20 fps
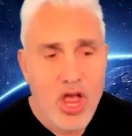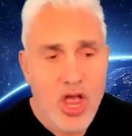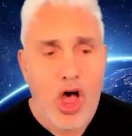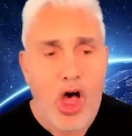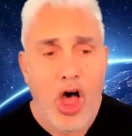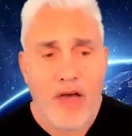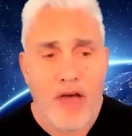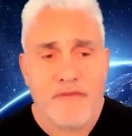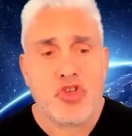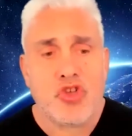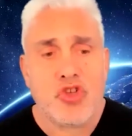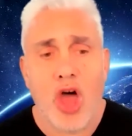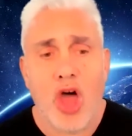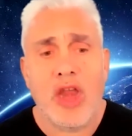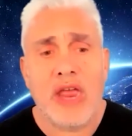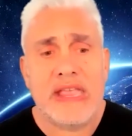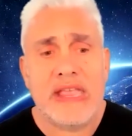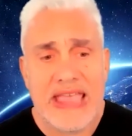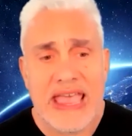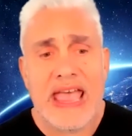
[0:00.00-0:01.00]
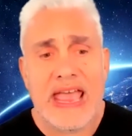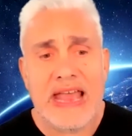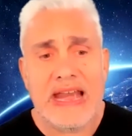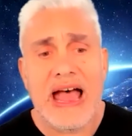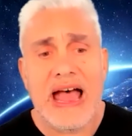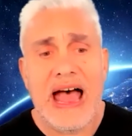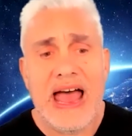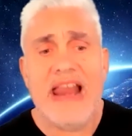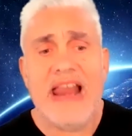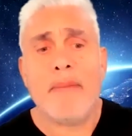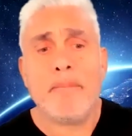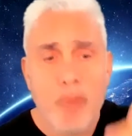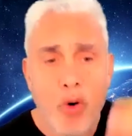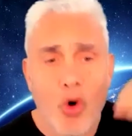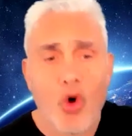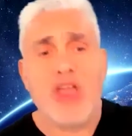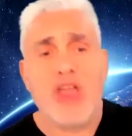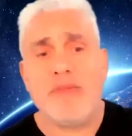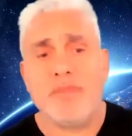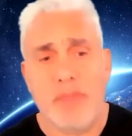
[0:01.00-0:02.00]
I've got to get an
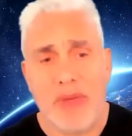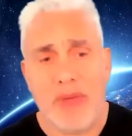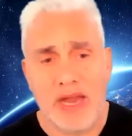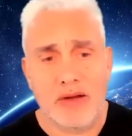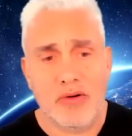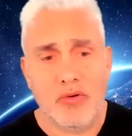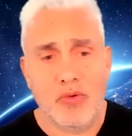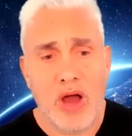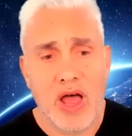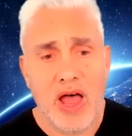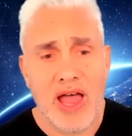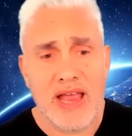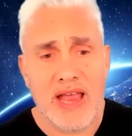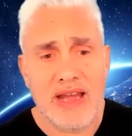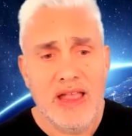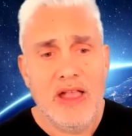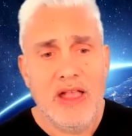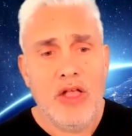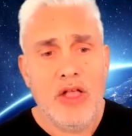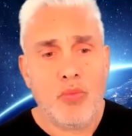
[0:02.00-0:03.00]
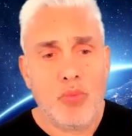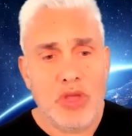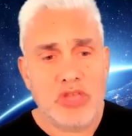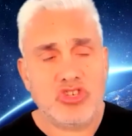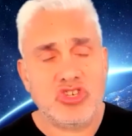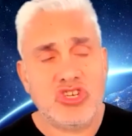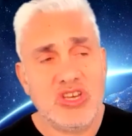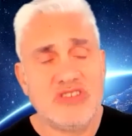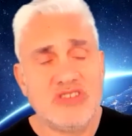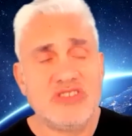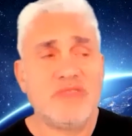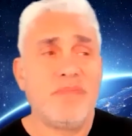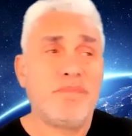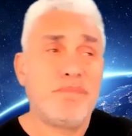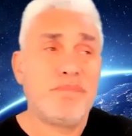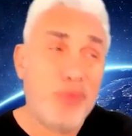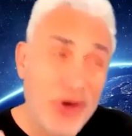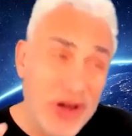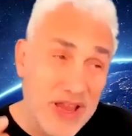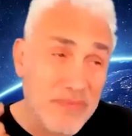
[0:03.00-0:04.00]
appointment, right? Which is
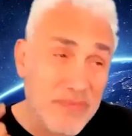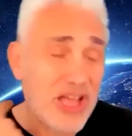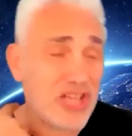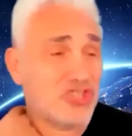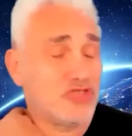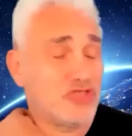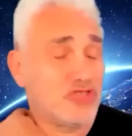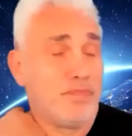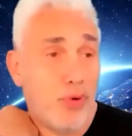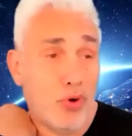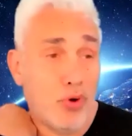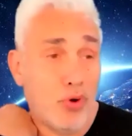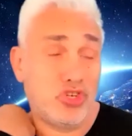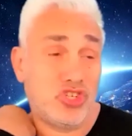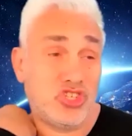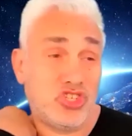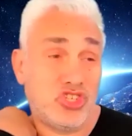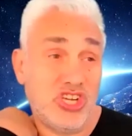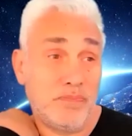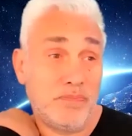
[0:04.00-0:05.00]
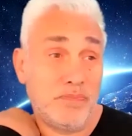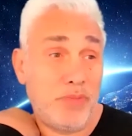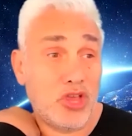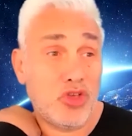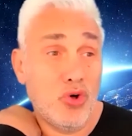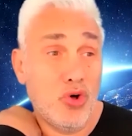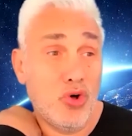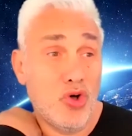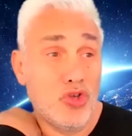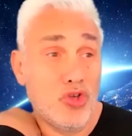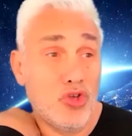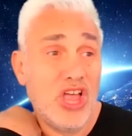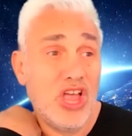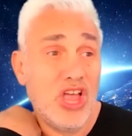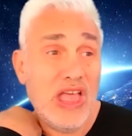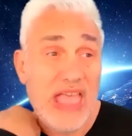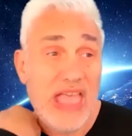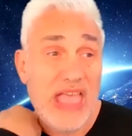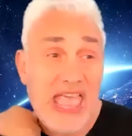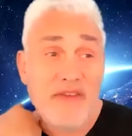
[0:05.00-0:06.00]
pretty much bullshit, because
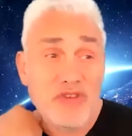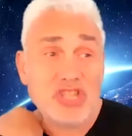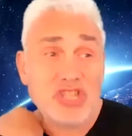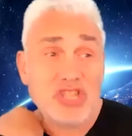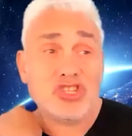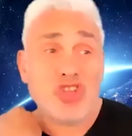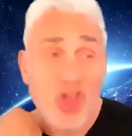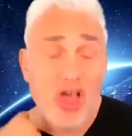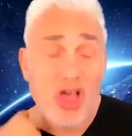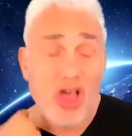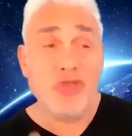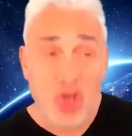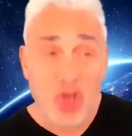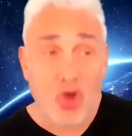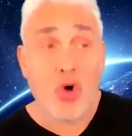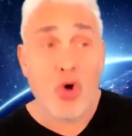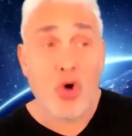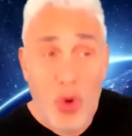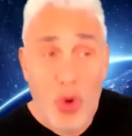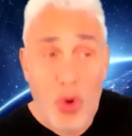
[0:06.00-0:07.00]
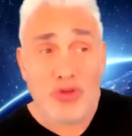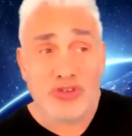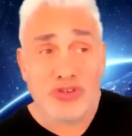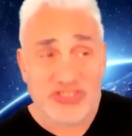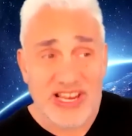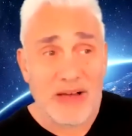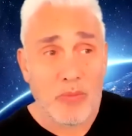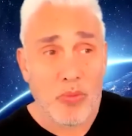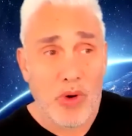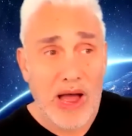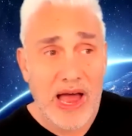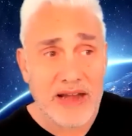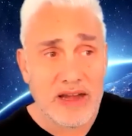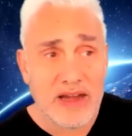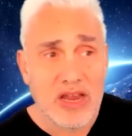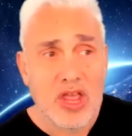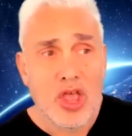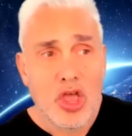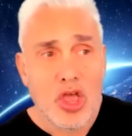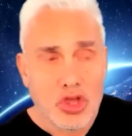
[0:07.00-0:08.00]
every time you call someone,
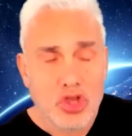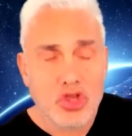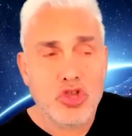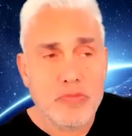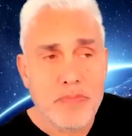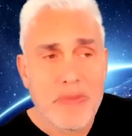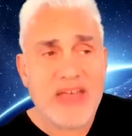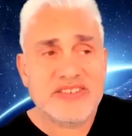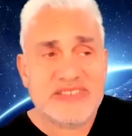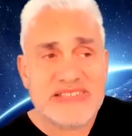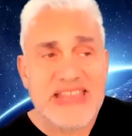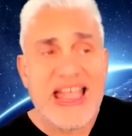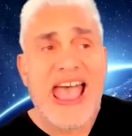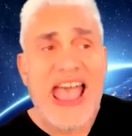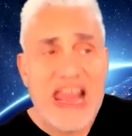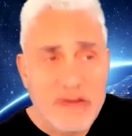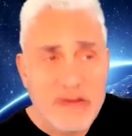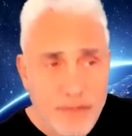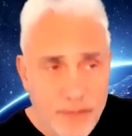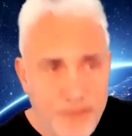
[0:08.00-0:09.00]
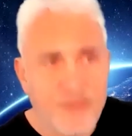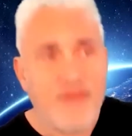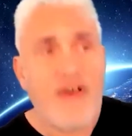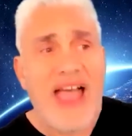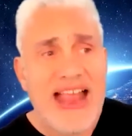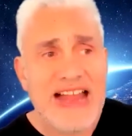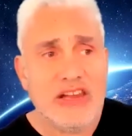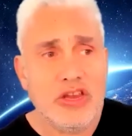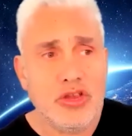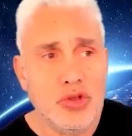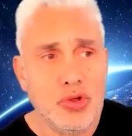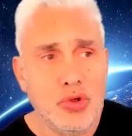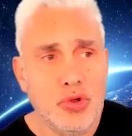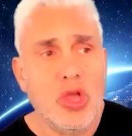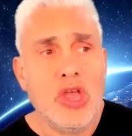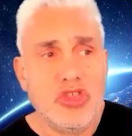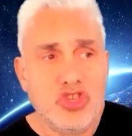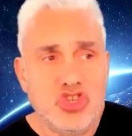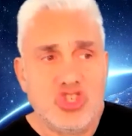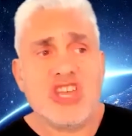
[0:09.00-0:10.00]
you must add value.
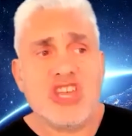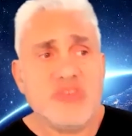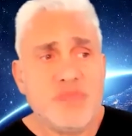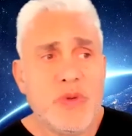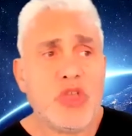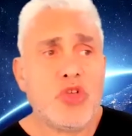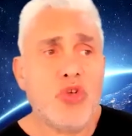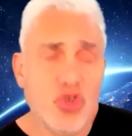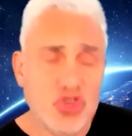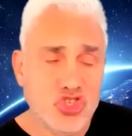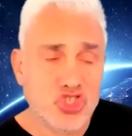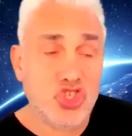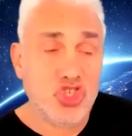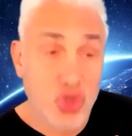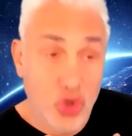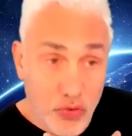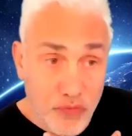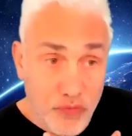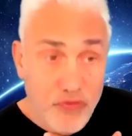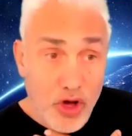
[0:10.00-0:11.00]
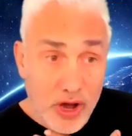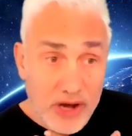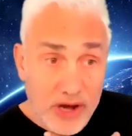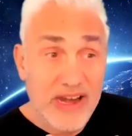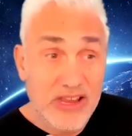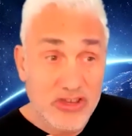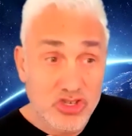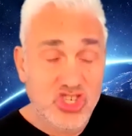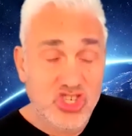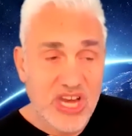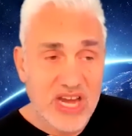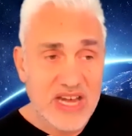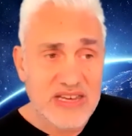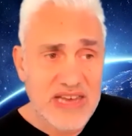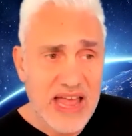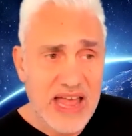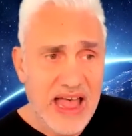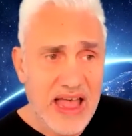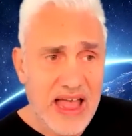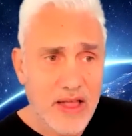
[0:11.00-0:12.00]
Just because you've got an
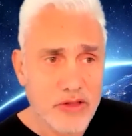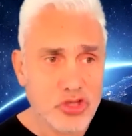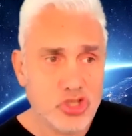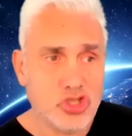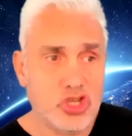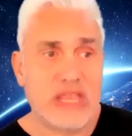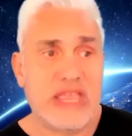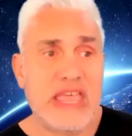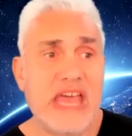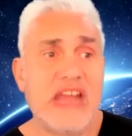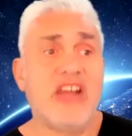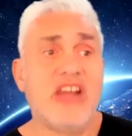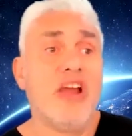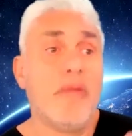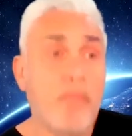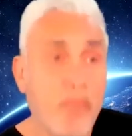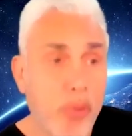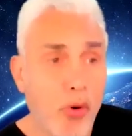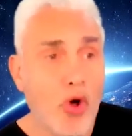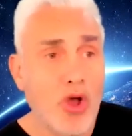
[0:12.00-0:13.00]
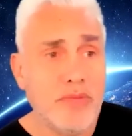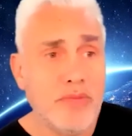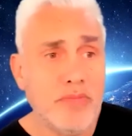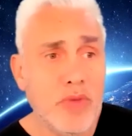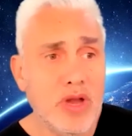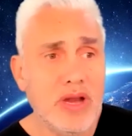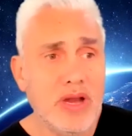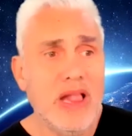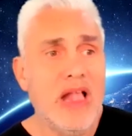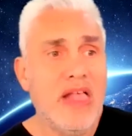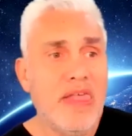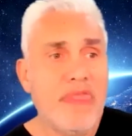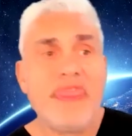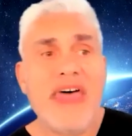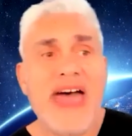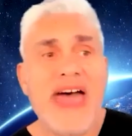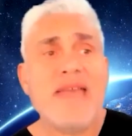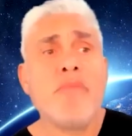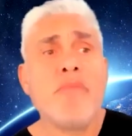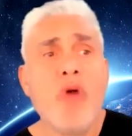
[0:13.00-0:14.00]
agenda to get an appointment,
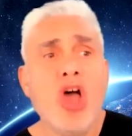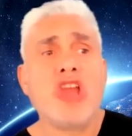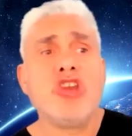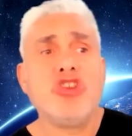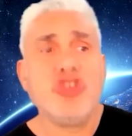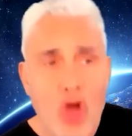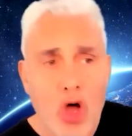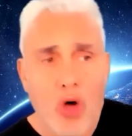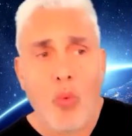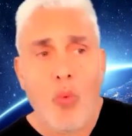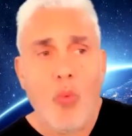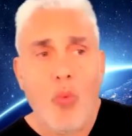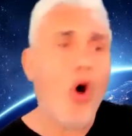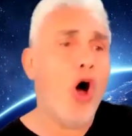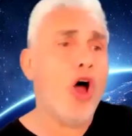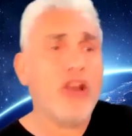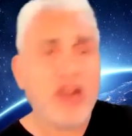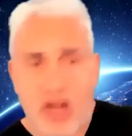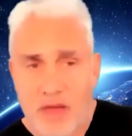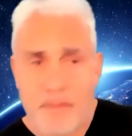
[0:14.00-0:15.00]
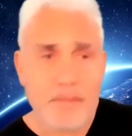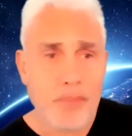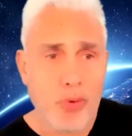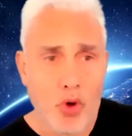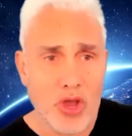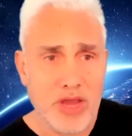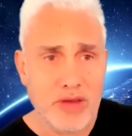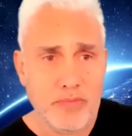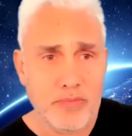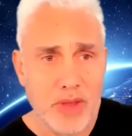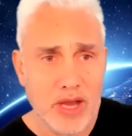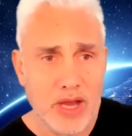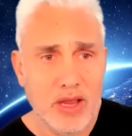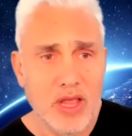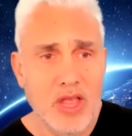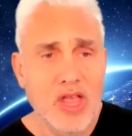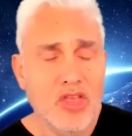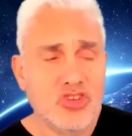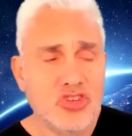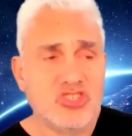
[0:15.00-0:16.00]
they might not want an appointment.
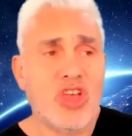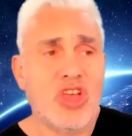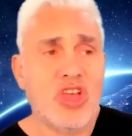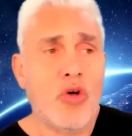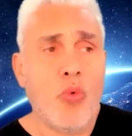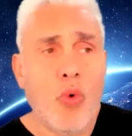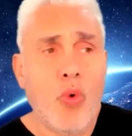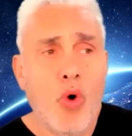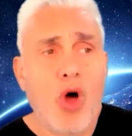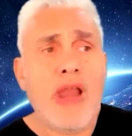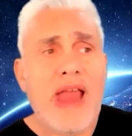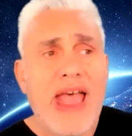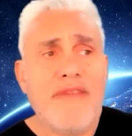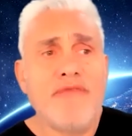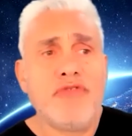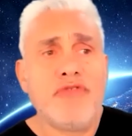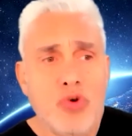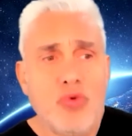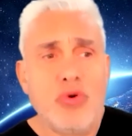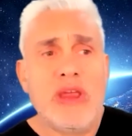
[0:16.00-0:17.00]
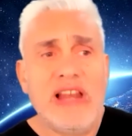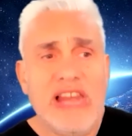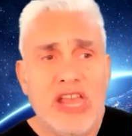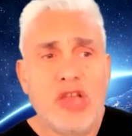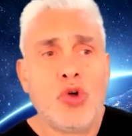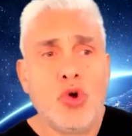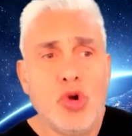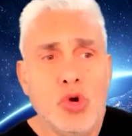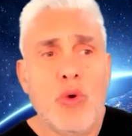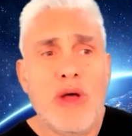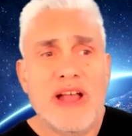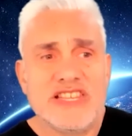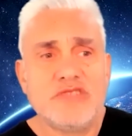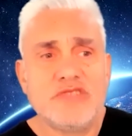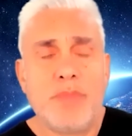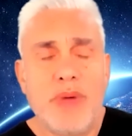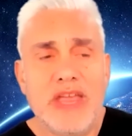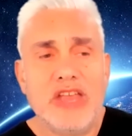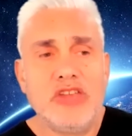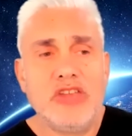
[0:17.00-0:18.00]
So what have the really good ones
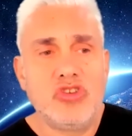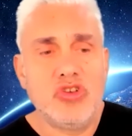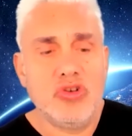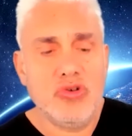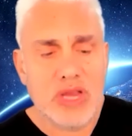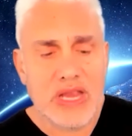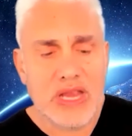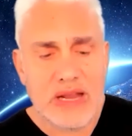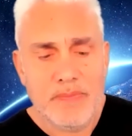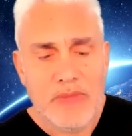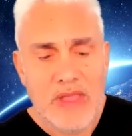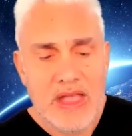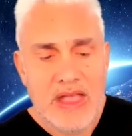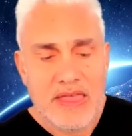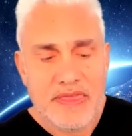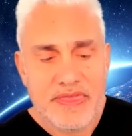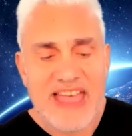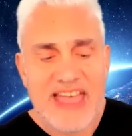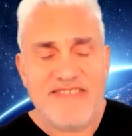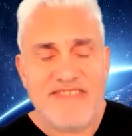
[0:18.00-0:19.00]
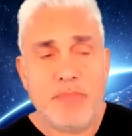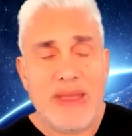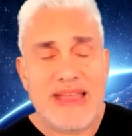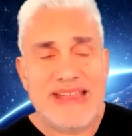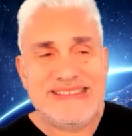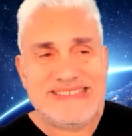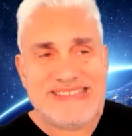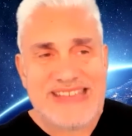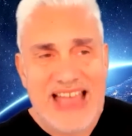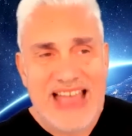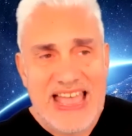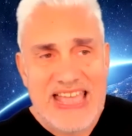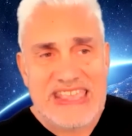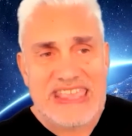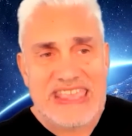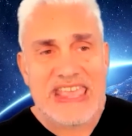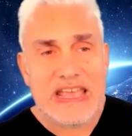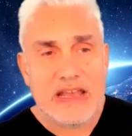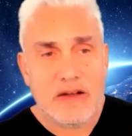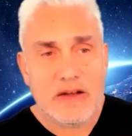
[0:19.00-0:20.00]
been doing? They've been
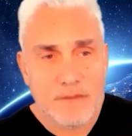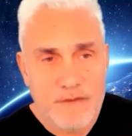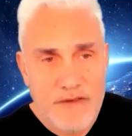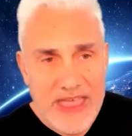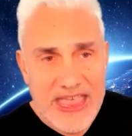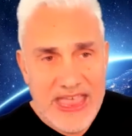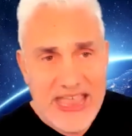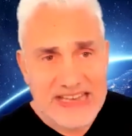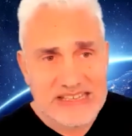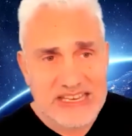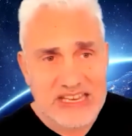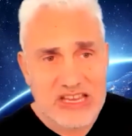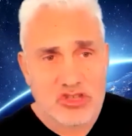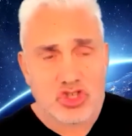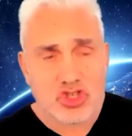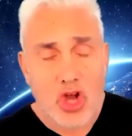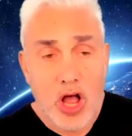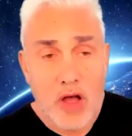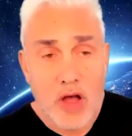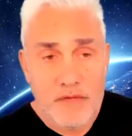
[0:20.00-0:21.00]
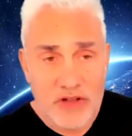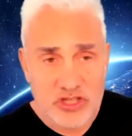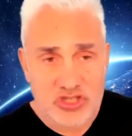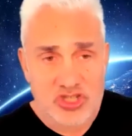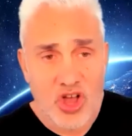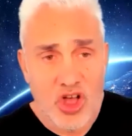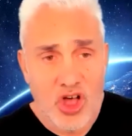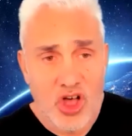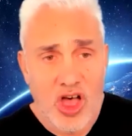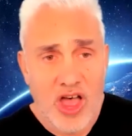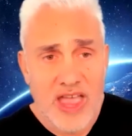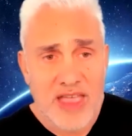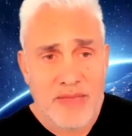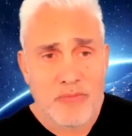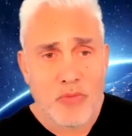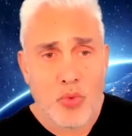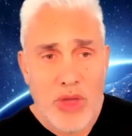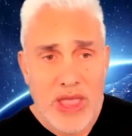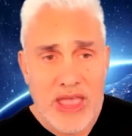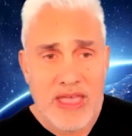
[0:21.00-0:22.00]
taking advantage of a time
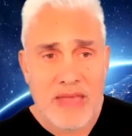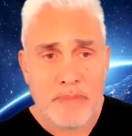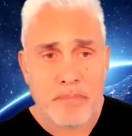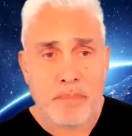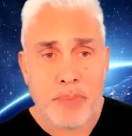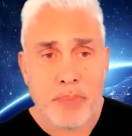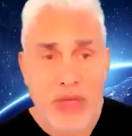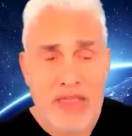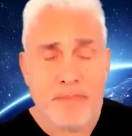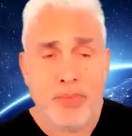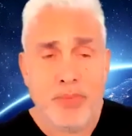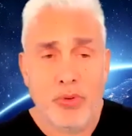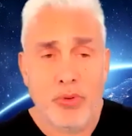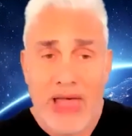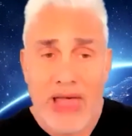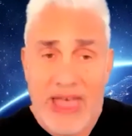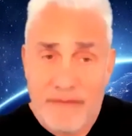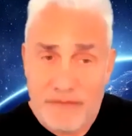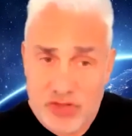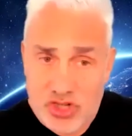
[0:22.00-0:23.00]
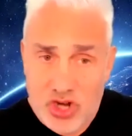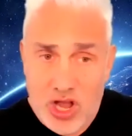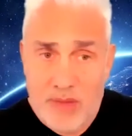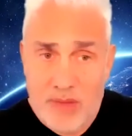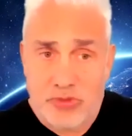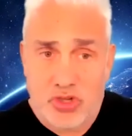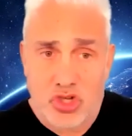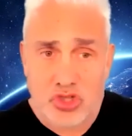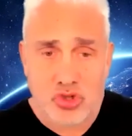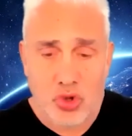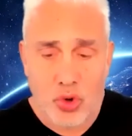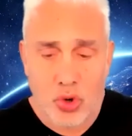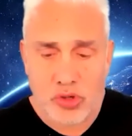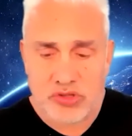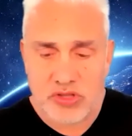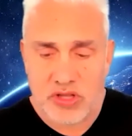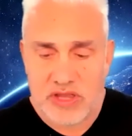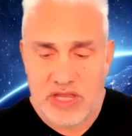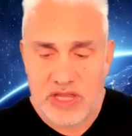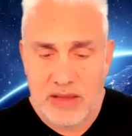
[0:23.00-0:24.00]
where people have time to talk
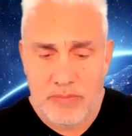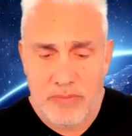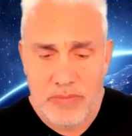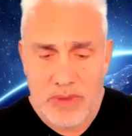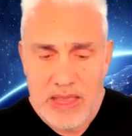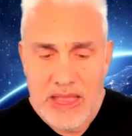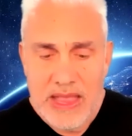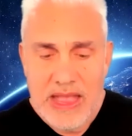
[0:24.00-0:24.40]
to them.